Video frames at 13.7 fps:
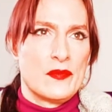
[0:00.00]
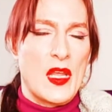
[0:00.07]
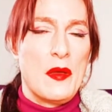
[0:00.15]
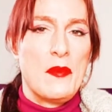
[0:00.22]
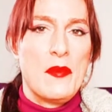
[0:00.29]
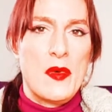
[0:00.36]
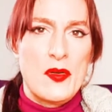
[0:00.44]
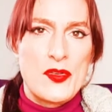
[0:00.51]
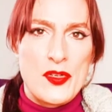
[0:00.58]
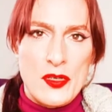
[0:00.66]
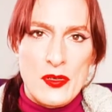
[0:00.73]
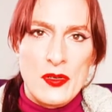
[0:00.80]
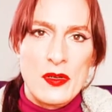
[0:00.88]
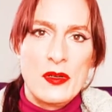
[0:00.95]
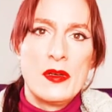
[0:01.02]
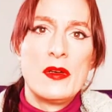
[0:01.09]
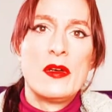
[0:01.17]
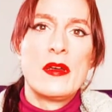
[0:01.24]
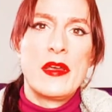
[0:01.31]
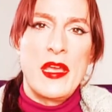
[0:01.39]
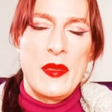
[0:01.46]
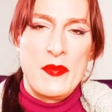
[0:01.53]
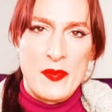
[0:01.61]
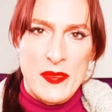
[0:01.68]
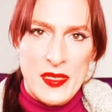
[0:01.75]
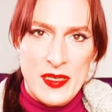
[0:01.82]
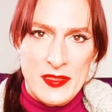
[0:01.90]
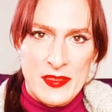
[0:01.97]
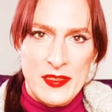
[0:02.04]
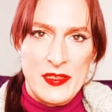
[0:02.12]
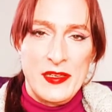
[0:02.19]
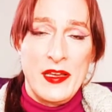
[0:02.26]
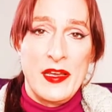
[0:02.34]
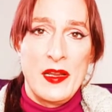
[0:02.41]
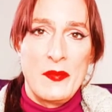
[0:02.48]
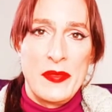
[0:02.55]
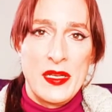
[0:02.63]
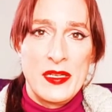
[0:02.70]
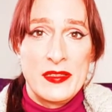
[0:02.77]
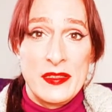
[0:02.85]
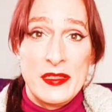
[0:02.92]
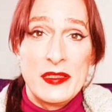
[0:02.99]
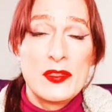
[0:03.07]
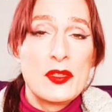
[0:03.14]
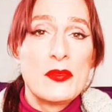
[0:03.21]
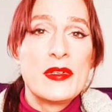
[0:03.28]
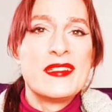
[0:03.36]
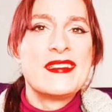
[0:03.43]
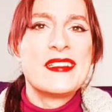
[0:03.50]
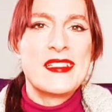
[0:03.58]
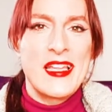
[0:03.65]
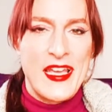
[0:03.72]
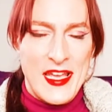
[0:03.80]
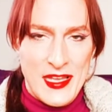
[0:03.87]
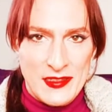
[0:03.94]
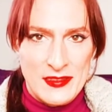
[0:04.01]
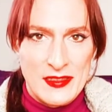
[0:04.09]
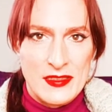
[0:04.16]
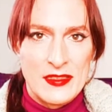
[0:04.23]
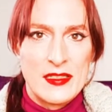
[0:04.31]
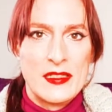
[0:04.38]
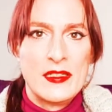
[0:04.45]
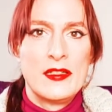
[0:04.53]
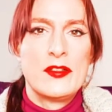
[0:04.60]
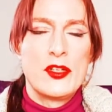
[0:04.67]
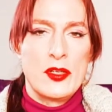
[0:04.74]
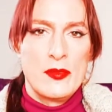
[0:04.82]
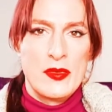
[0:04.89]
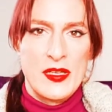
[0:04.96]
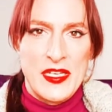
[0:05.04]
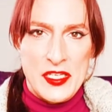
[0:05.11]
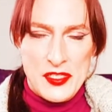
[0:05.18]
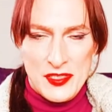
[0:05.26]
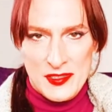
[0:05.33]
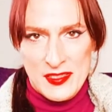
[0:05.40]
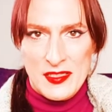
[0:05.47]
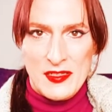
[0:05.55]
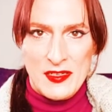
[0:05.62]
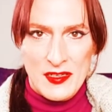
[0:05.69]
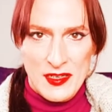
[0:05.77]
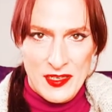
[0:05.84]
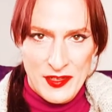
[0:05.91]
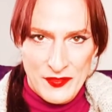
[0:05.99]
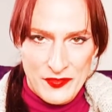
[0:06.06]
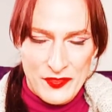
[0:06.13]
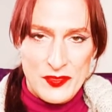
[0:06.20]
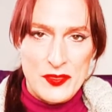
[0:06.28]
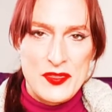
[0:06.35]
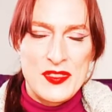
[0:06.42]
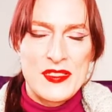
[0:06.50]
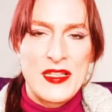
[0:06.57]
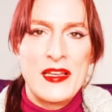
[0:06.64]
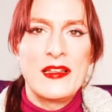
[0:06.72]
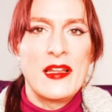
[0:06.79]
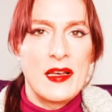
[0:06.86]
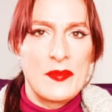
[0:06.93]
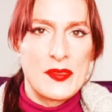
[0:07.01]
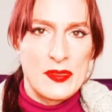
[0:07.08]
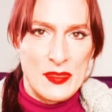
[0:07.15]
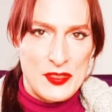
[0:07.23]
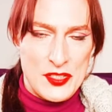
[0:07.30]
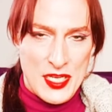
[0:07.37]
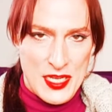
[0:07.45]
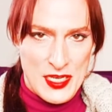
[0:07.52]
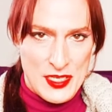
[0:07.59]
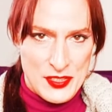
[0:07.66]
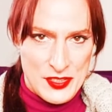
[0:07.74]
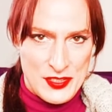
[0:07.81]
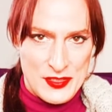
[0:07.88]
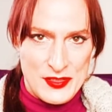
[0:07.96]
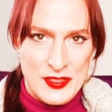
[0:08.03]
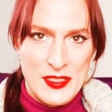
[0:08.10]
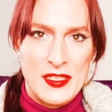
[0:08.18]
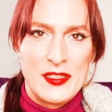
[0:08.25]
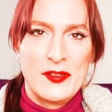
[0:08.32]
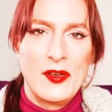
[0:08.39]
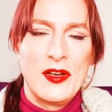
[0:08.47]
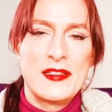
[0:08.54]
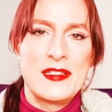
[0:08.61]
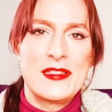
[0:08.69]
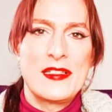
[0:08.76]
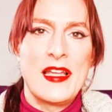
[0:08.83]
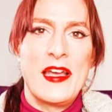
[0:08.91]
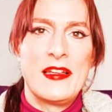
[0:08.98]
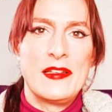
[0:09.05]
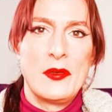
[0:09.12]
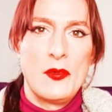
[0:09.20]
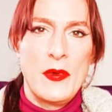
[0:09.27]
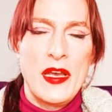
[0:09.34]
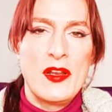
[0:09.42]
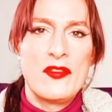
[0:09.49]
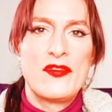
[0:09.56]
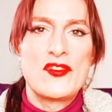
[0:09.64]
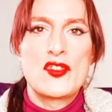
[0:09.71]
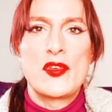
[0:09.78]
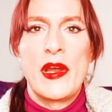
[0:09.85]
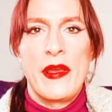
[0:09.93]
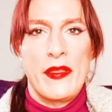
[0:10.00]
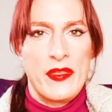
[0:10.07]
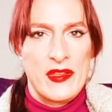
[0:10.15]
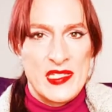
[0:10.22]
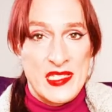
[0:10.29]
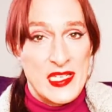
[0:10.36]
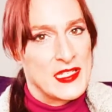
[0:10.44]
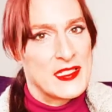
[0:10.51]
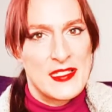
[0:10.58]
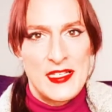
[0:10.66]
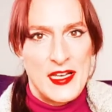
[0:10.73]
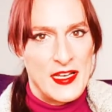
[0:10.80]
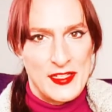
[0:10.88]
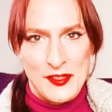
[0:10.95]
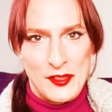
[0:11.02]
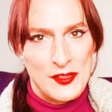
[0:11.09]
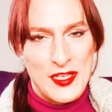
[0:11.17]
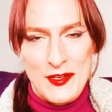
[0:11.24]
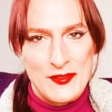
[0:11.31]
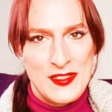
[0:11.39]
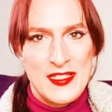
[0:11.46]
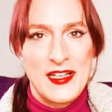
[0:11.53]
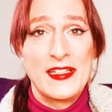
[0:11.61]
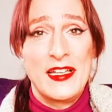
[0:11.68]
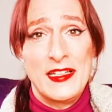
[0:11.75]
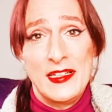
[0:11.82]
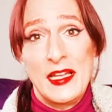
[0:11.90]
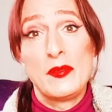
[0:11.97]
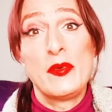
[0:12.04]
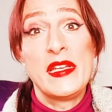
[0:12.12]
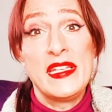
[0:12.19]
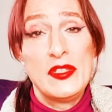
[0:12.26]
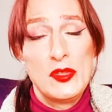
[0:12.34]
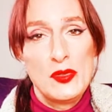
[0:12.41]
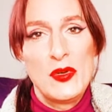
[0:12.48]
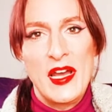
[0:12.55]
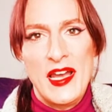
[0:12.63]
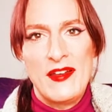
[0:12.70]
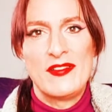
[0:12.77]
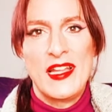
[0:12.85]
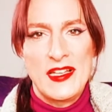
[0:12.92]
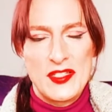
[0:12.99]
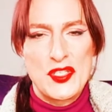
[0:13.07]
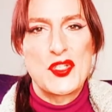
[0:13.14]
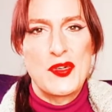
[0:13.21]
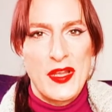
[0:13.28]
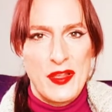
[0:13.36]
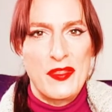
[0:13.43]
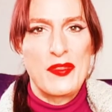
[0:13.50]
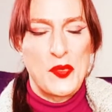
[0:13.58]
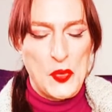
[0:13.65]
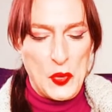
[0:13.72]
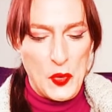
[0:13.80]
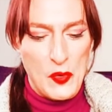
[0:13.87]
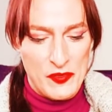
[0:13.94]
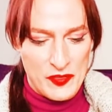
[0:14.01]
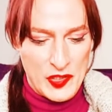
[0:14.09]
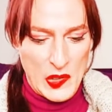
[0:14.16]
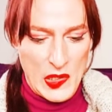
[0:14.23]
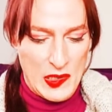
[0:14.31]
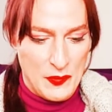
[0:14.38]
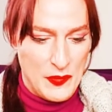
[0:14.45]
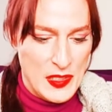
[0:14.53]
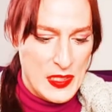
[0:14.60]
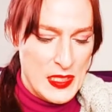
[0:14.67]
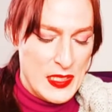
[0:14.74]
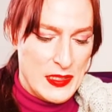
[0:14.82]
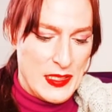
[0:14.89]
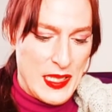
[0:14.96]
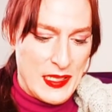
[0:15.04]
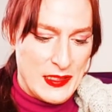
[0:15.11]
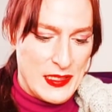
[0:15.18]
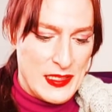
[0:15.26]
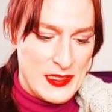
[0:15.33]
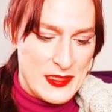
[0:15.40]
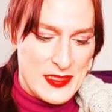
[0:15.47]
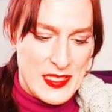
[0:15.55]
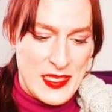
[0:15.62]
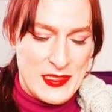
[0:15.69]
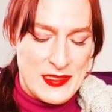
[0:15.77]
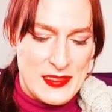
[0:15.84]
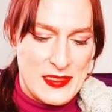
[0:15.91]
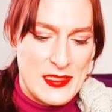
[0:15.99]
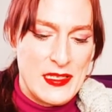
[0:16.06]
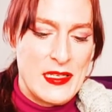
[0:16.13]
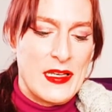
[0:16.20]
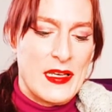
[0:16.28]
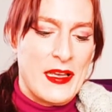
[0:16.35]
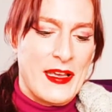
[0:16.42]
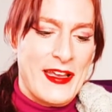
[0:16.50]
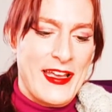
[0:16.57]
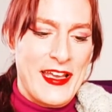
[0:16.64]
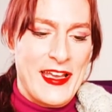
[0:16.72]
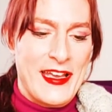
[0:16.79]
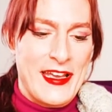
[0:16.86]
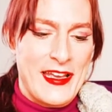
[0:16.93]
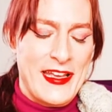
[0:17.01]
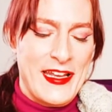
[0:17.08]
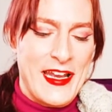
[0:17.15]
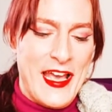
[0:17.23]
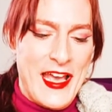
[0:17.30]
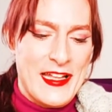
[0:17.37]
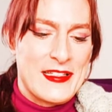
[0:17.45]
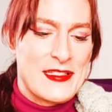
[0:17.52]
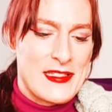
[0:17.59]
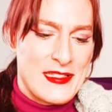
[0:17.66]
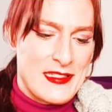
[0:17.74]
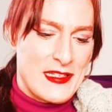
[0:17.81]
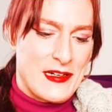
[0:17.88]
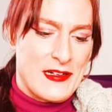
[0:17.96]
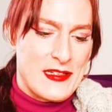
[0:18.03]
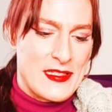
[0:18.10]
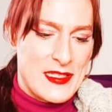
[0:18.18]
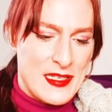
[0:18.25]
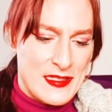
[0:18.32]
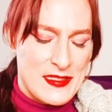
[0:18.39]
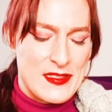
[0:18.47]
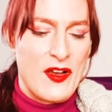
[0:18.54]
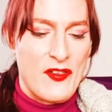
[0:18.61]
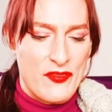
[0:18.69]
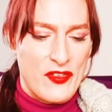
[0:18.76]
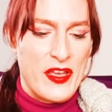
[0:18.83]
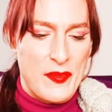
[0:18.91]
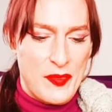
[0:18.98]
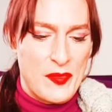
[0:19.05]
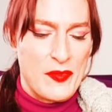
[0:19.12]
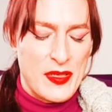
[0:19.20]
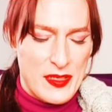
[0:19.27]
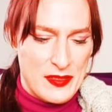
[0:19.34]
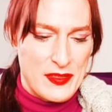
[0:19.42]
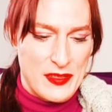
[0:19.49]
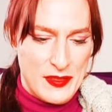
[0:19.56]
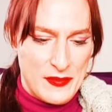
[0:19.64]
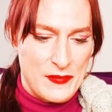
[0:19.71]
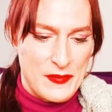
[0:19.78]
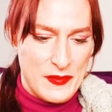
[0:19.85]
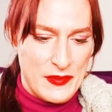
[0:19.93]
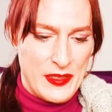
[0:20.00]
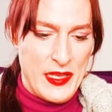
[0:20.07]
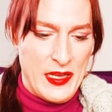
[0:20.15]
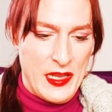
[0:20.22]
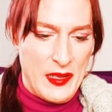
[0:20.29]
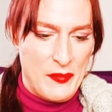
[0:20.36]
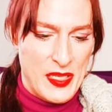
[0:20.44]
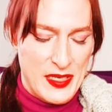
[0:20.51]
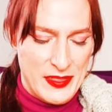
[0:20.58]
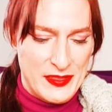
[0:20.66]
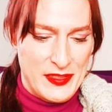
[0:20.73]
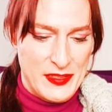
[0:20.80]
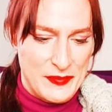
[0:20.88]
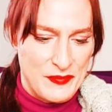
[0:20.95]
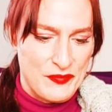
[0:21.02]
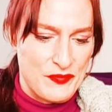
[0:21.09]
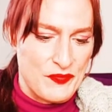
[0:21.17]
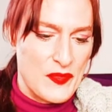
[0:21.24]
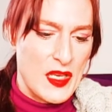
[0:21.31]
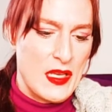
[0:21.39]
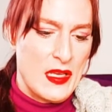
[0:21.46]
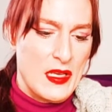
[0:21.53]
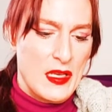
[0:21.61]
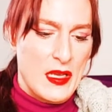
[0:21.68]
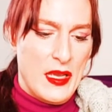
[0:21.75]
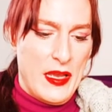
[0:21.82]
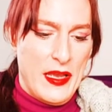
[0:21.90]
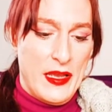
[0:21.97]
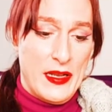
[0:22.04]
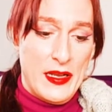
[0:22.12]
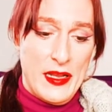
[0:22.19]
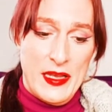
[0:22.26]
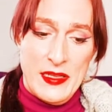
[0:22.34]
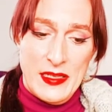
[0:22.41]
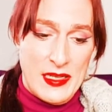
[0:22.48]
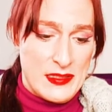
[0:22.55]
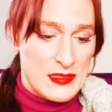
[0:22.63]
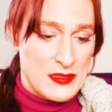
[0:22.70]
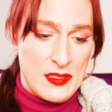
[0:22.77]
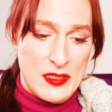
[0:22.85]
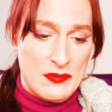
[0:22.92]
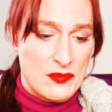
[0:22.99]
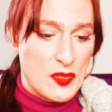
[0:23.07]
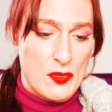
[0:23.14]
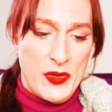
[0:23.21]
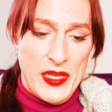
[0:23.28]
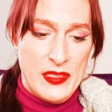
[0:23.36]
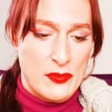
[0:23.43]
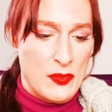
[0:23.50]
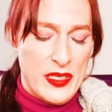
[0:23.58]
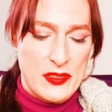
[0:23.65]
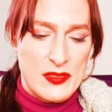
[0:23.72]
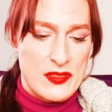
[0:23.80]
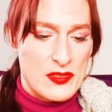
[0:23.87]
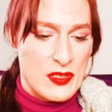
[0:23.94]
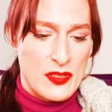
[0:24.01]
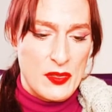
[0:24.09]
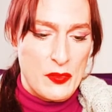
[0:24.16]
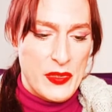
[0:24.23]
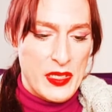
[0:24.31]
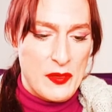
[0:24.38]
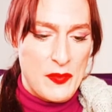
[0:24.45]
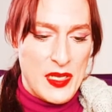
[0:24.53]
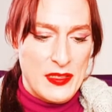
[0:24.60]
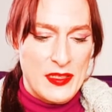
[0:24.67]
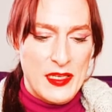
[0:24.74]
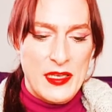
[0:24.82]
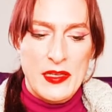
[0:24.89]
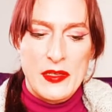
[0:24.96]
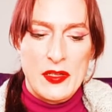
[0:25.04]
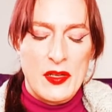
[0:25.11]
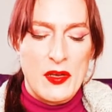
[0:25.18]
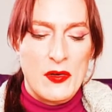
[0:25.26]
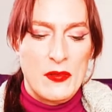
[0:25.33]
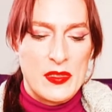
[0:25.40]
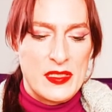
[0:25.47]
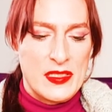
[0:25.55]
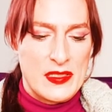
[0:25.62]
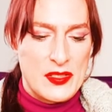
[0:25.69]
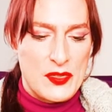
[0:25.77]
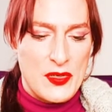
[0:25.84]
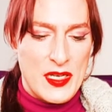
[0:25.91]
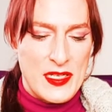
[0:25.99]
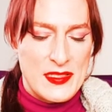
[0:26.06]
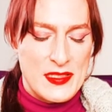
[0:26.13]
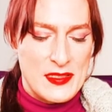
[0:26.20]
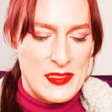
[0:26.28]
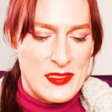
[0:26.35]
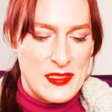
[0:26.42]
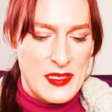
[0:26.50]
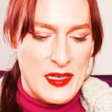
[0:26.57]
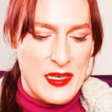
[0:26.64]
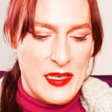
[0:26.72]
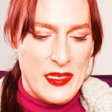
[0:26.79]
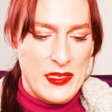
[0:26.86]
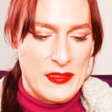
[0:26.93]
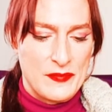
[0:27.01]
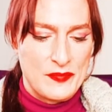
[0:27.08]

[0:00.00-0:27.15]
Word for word: emotional capability and ability to withstand turbulations in our life to stand up to the challenges to understand the well of strength is inside not outside and that we do have that strength to overcome that in sense uh, enhances our sense of capability and ability. And, and that's a great way to start the week, Monday, you know, with these trines in the sky.